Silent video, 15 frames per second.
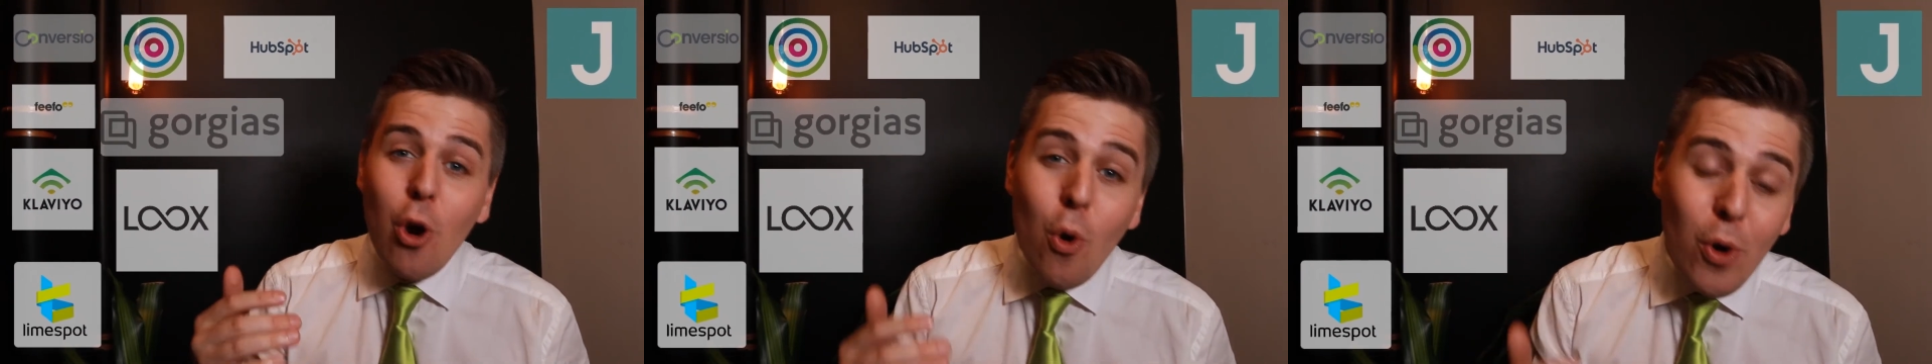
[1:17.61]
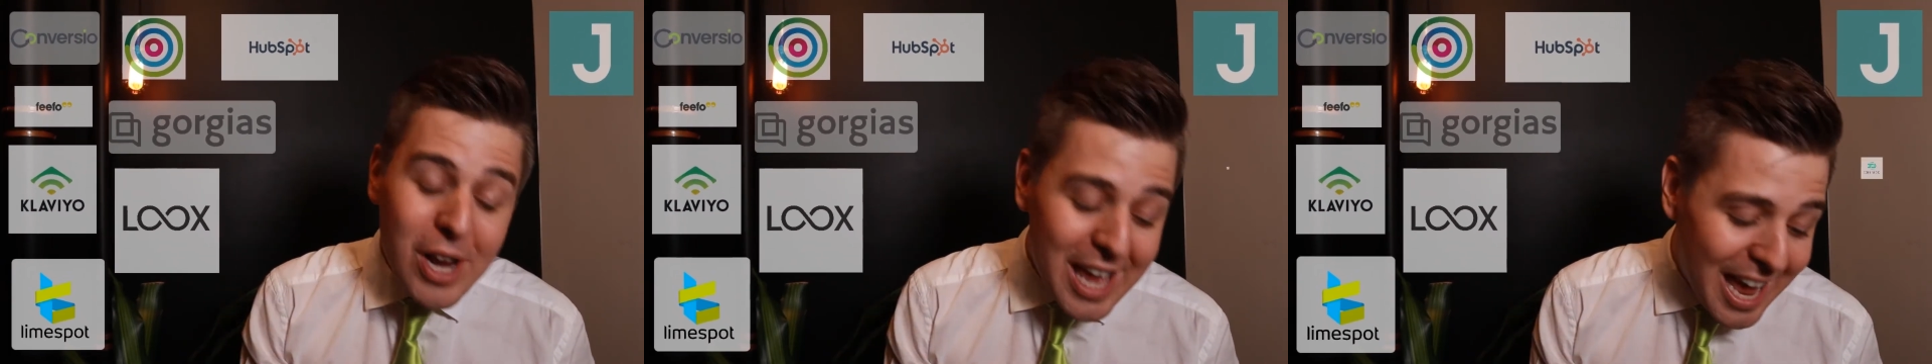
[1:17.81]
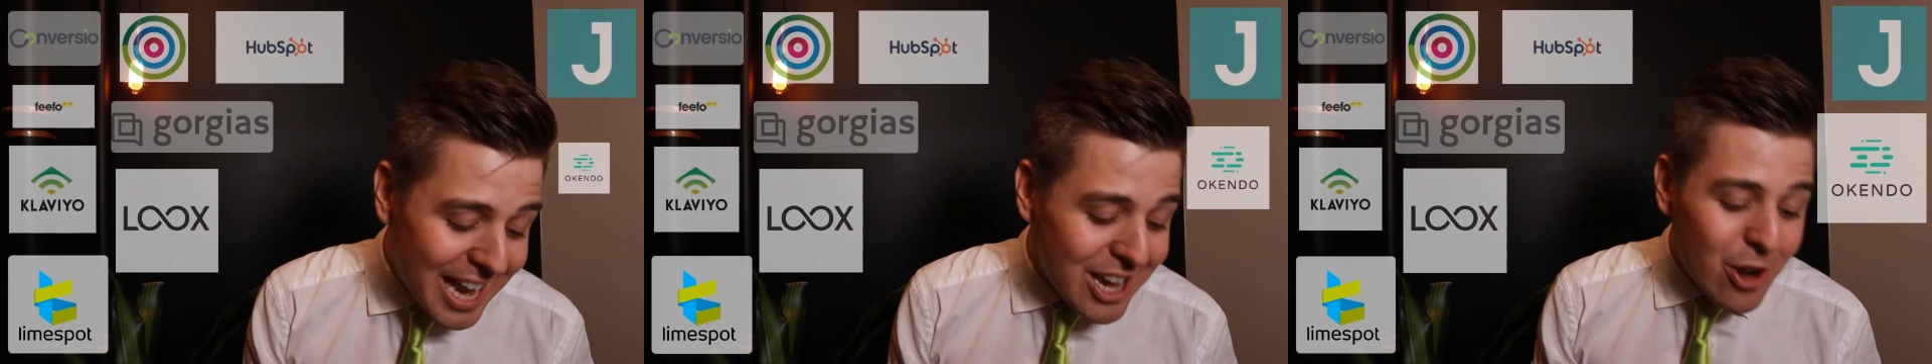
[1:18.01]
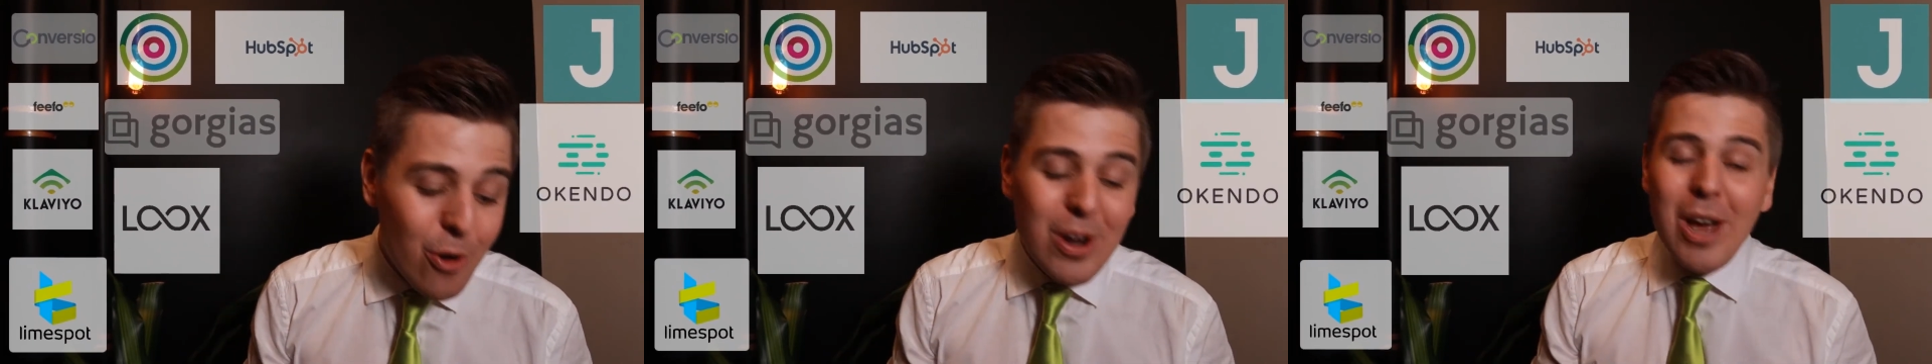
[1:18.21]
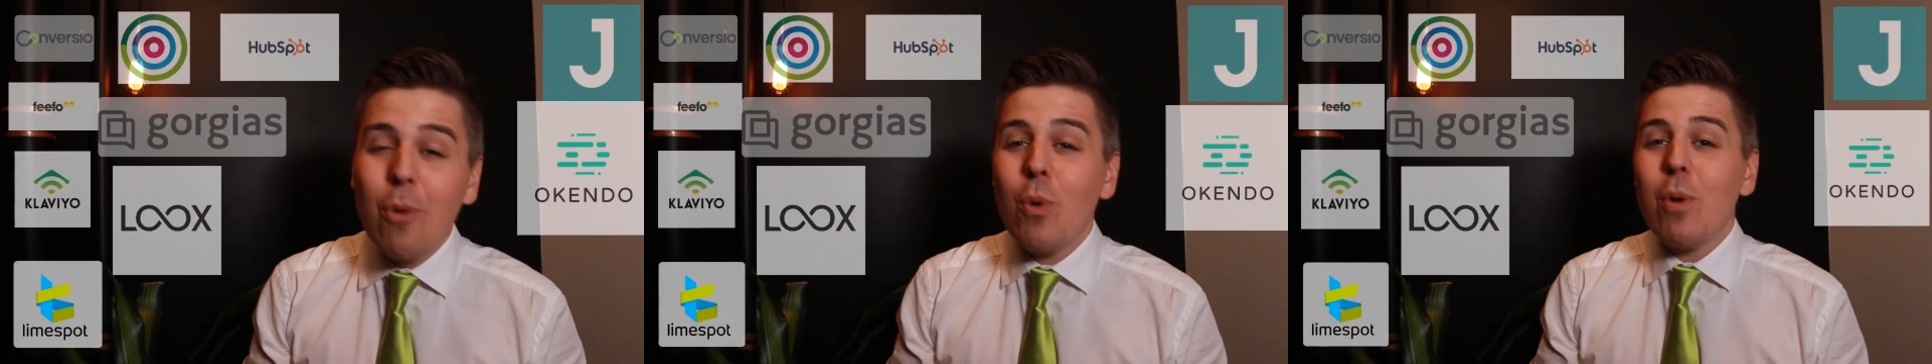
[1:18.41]

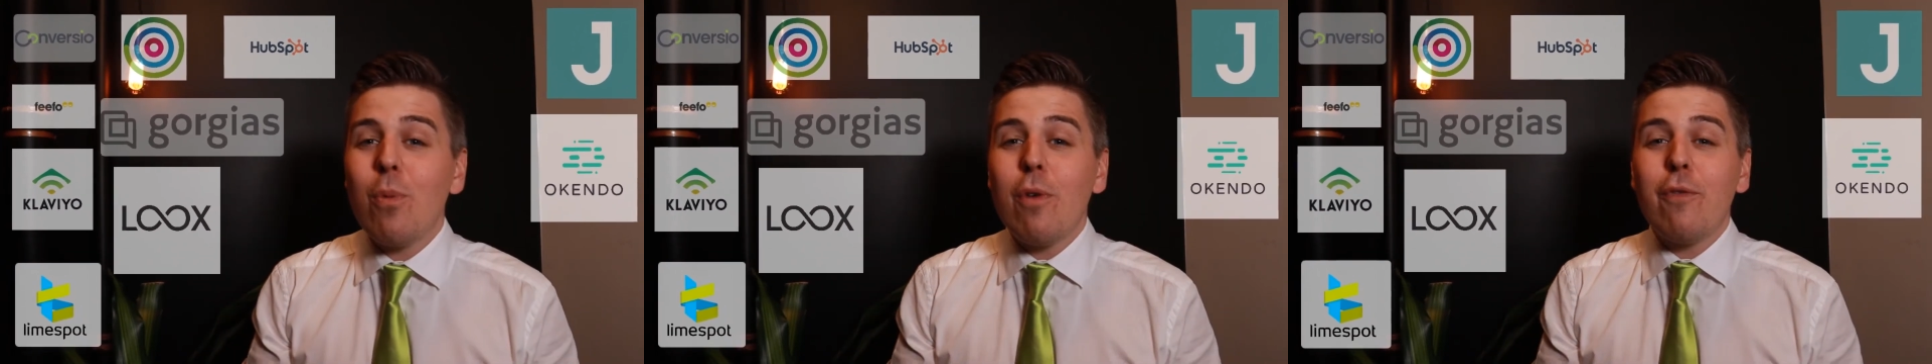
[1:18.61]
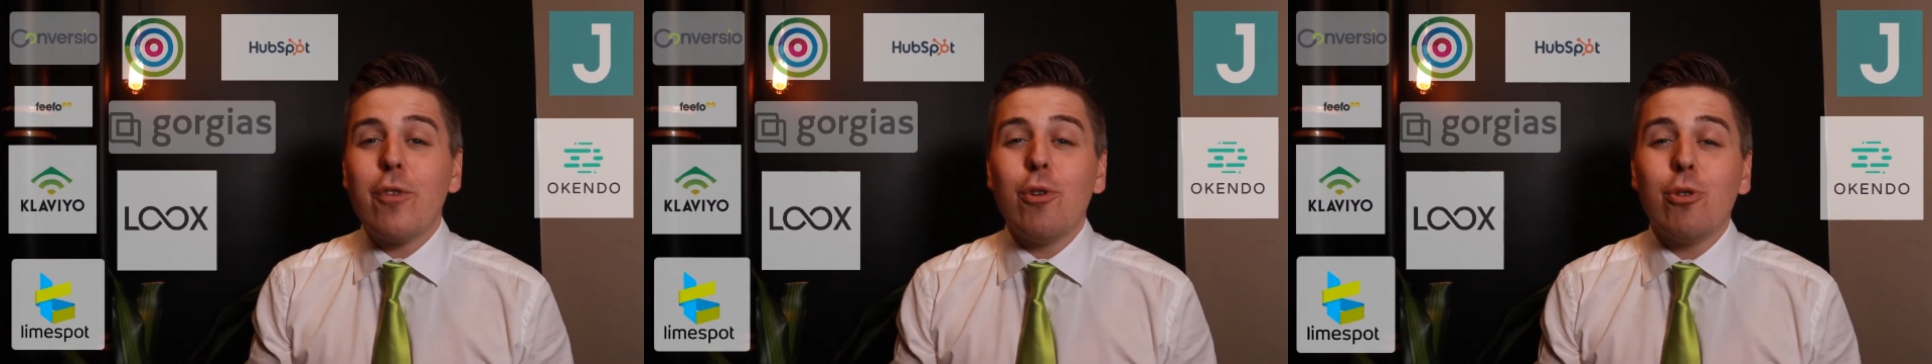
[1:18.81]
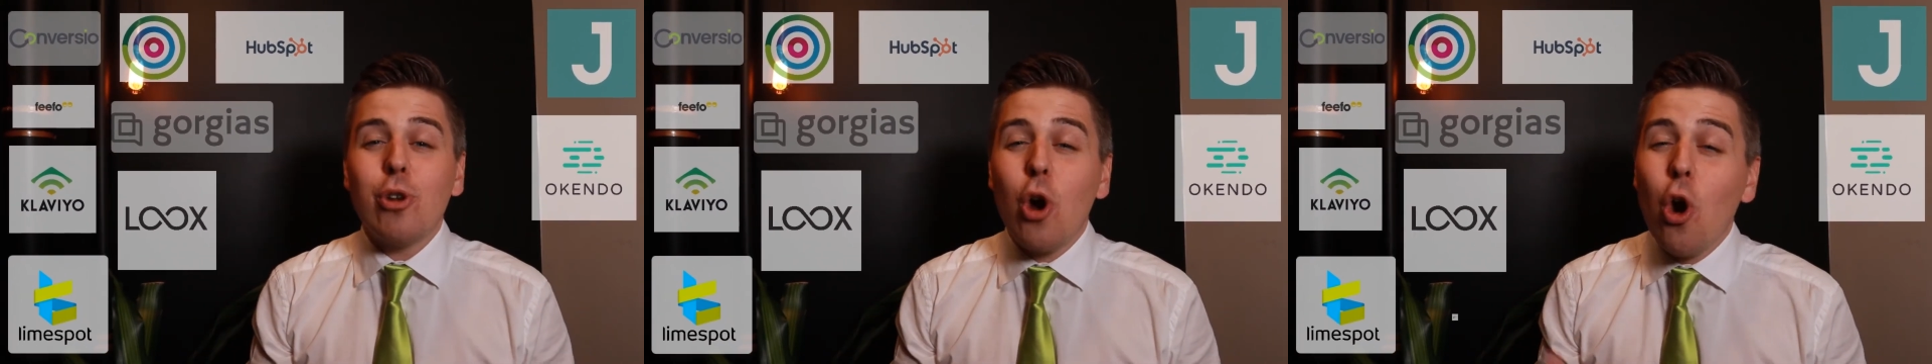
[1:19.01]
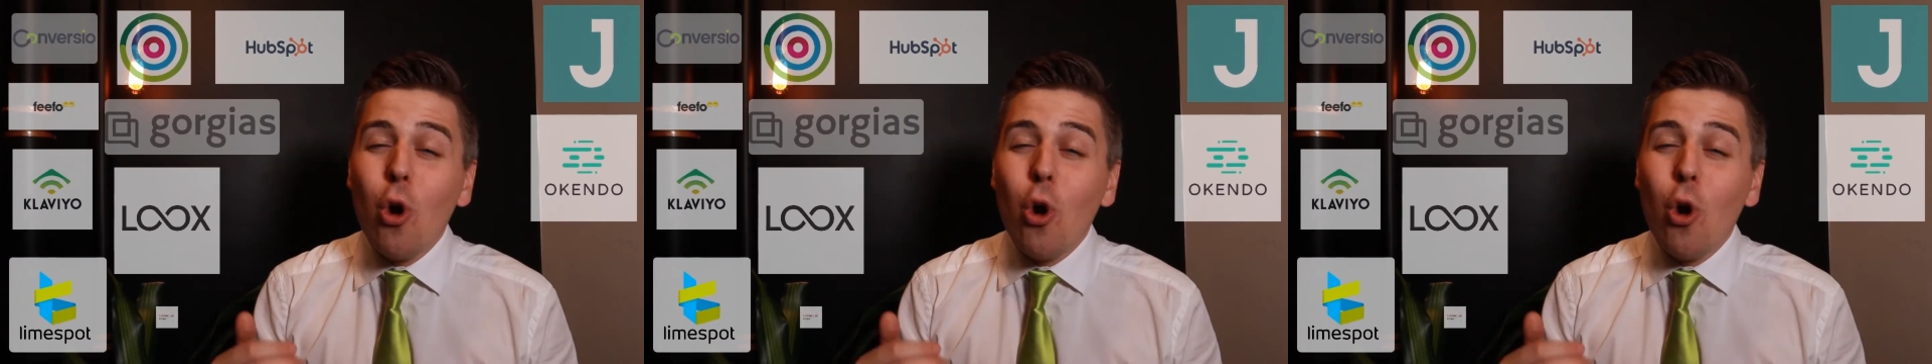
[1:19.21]
Okendo that we reviewed,